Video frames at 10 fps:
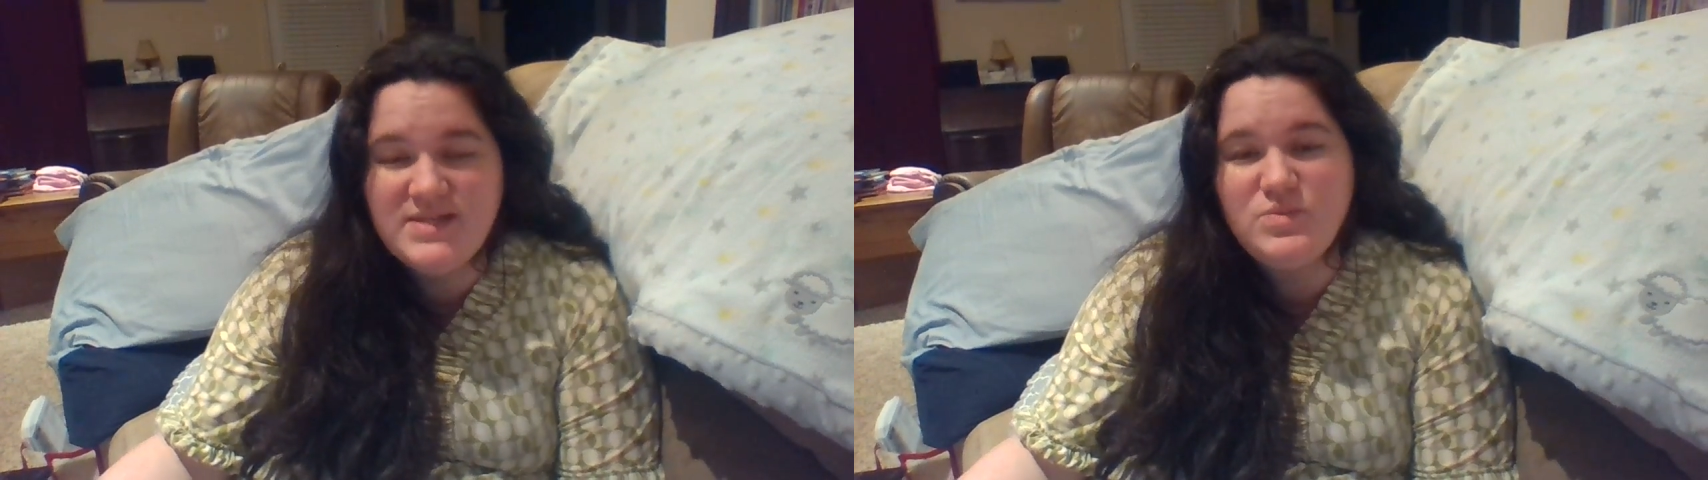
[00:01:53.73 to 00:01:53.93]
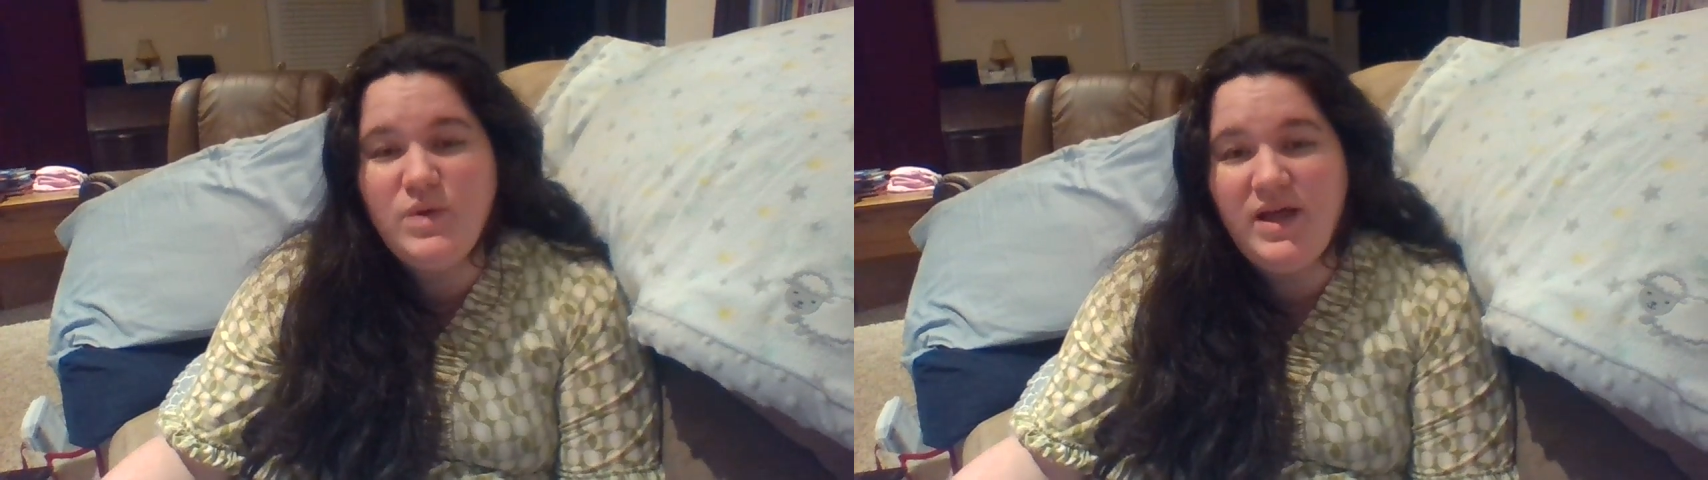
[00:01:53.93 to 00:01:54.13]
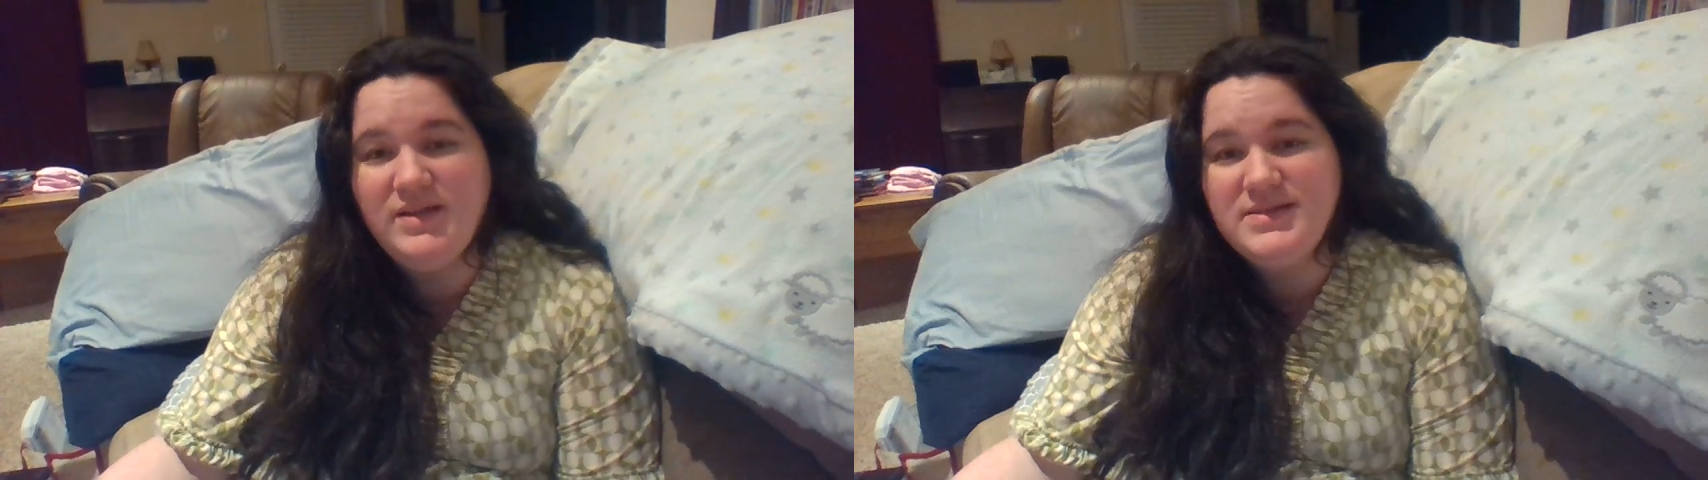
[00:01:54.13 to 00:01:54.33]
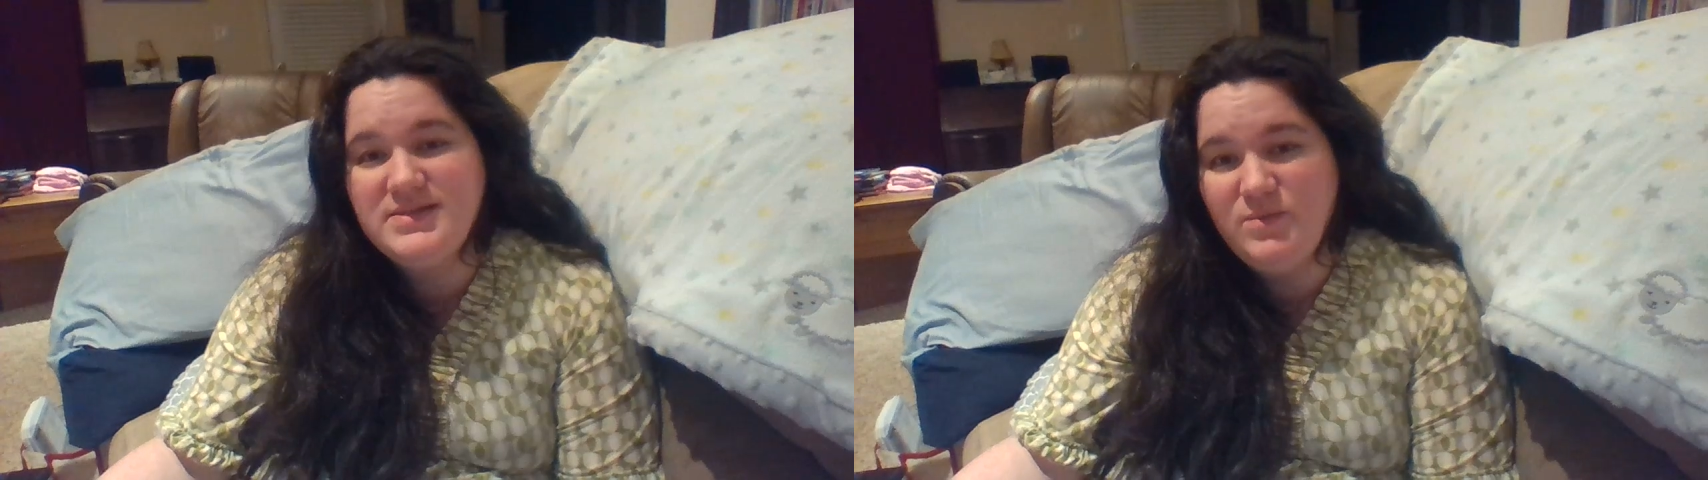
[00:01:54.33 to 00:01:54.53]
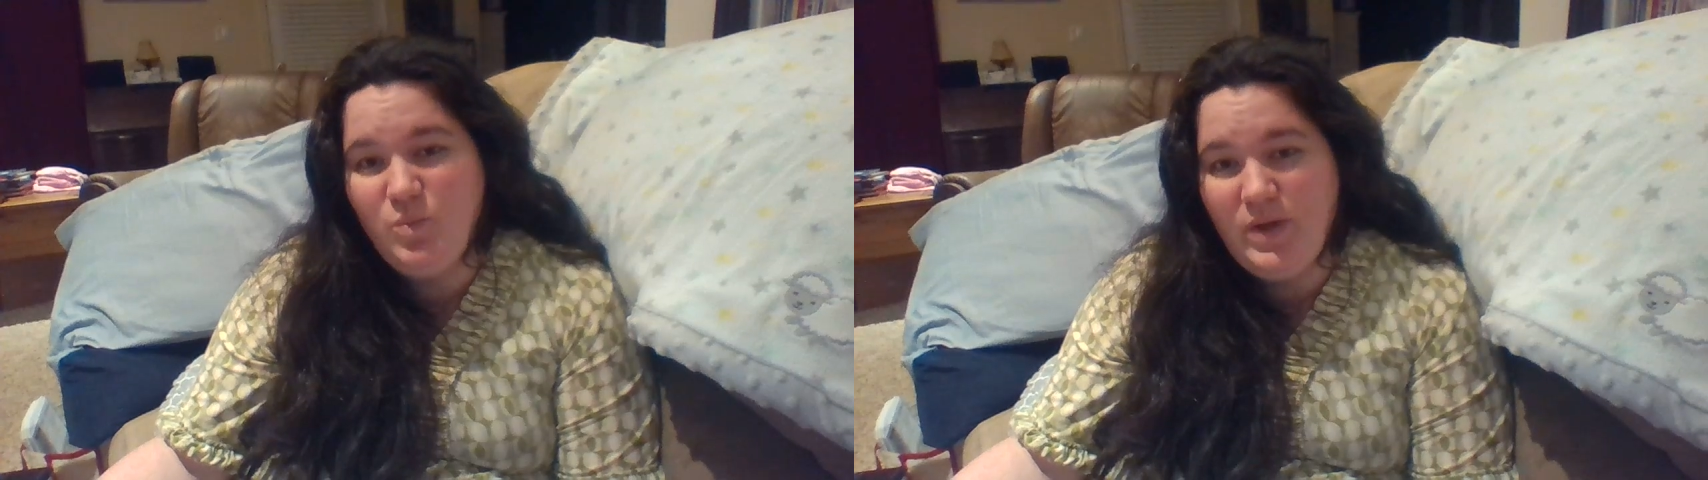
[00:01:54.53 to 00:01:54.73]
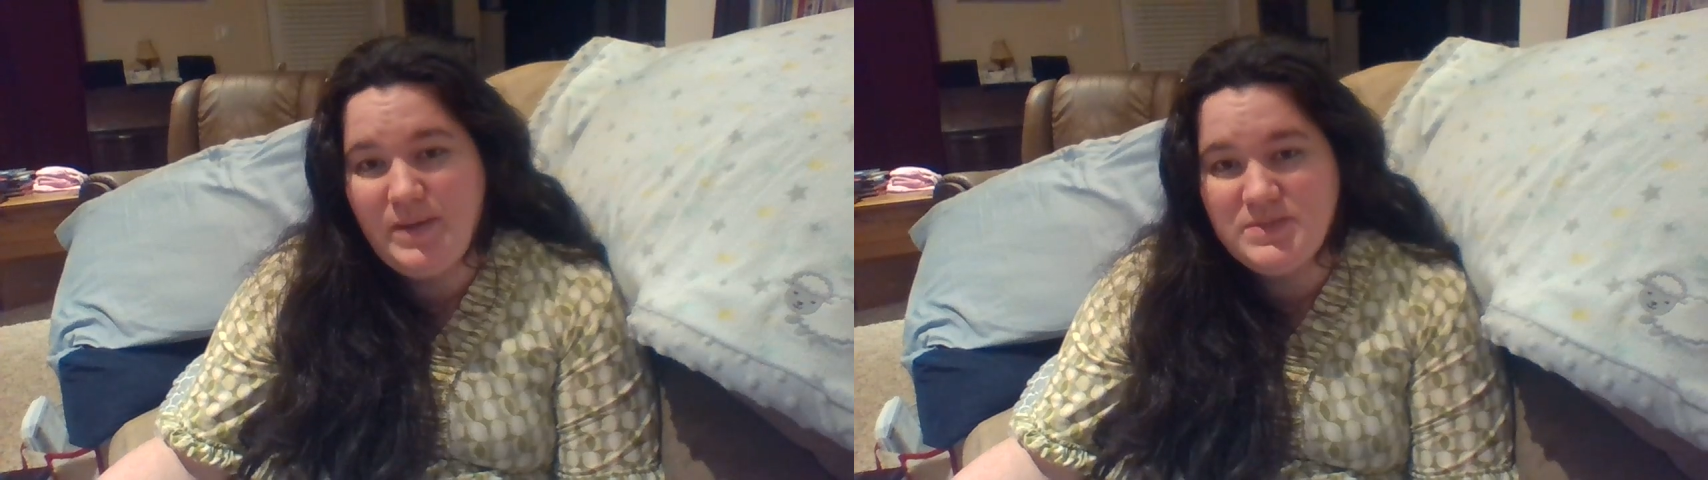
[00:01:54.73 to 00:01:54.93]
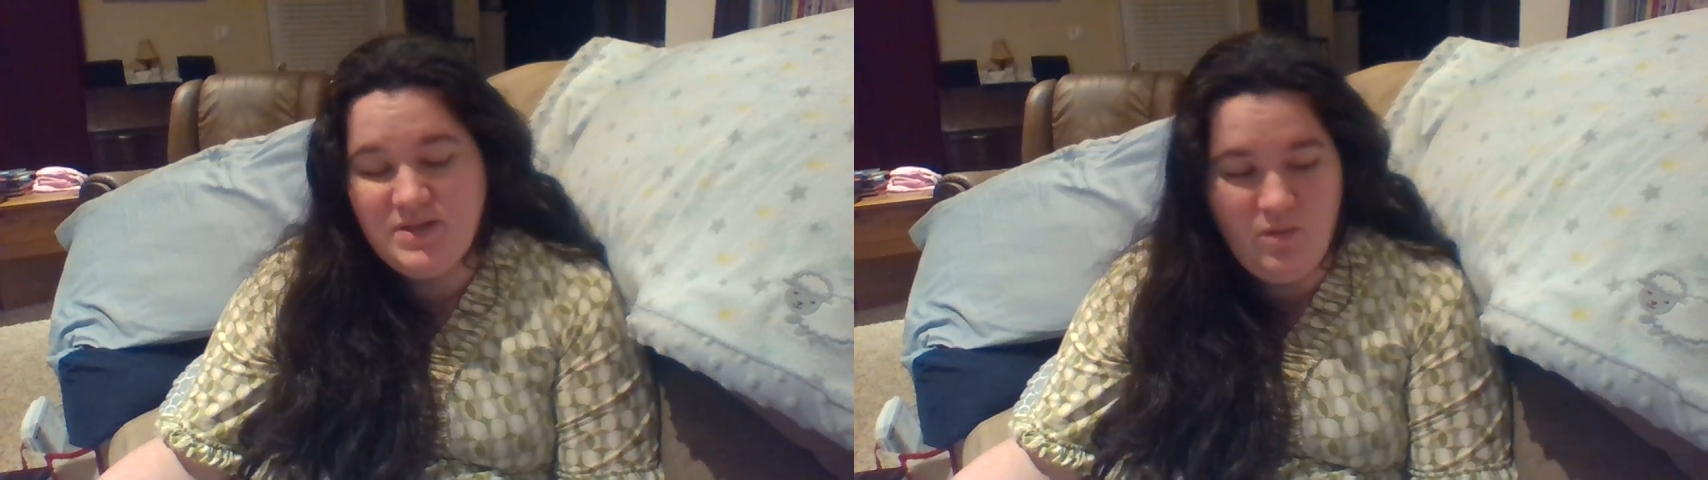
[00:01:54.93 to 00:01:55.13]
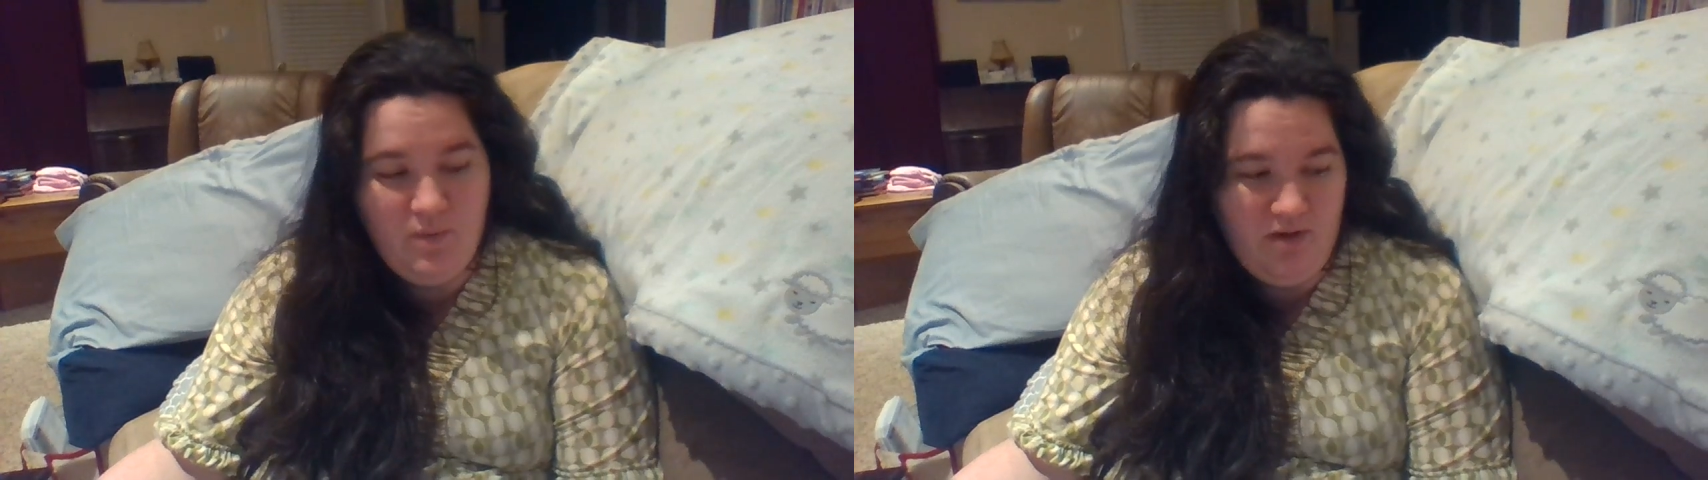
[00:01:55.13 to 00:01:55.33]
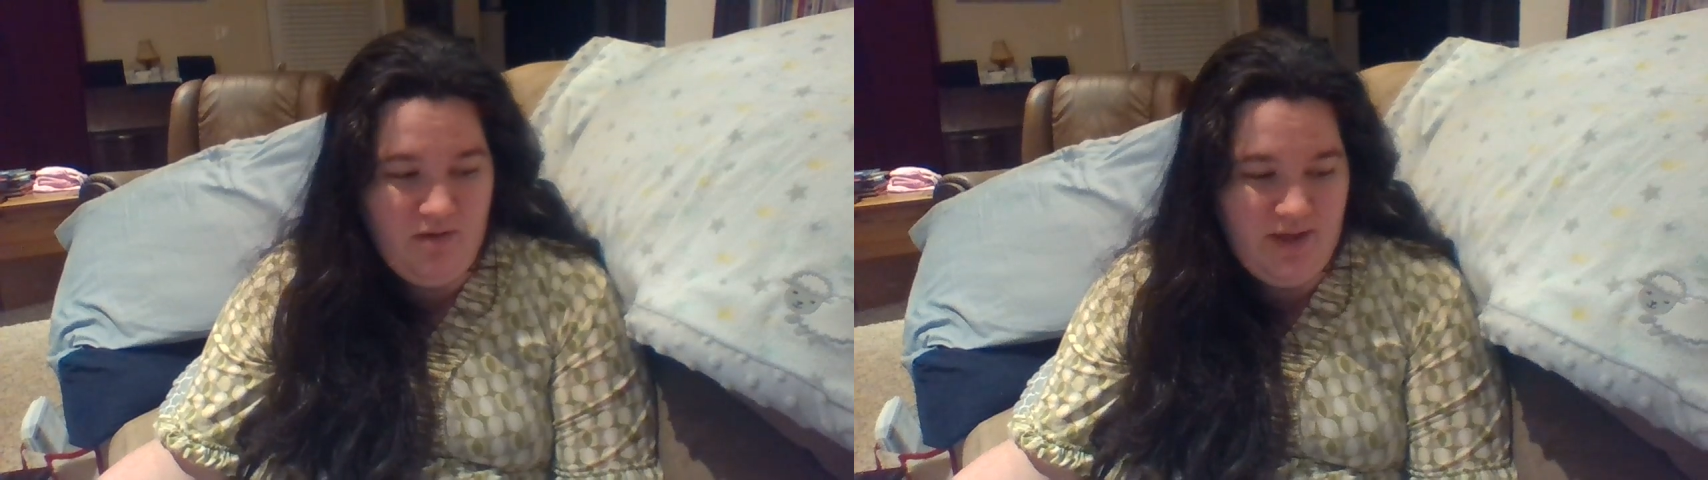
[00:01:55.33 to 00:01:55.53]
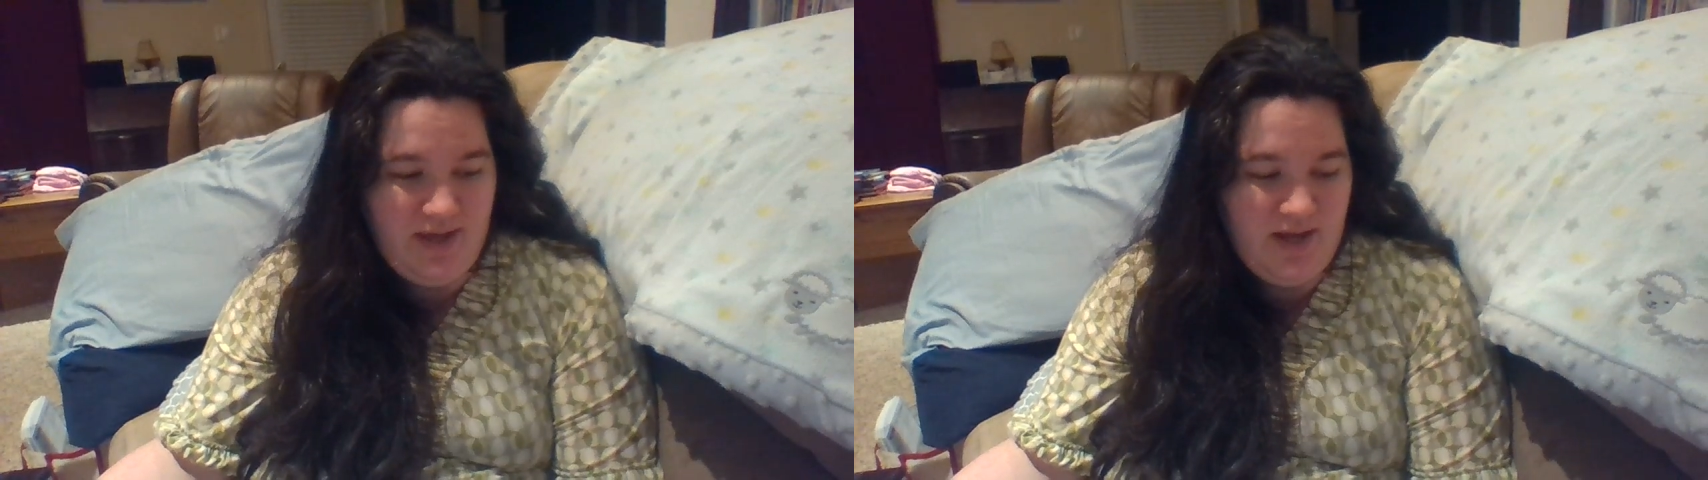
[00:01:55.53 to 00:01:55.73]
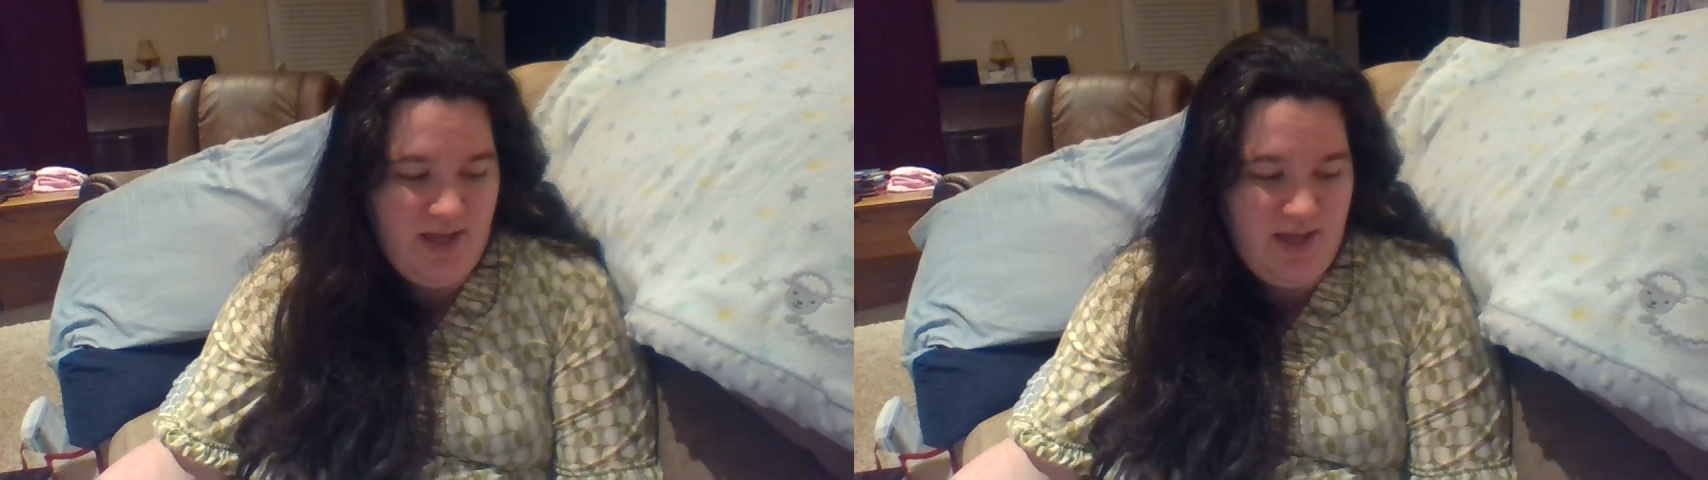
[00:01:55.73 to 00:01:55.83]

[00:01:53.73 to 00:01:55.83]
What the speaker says: as well as some whips going on.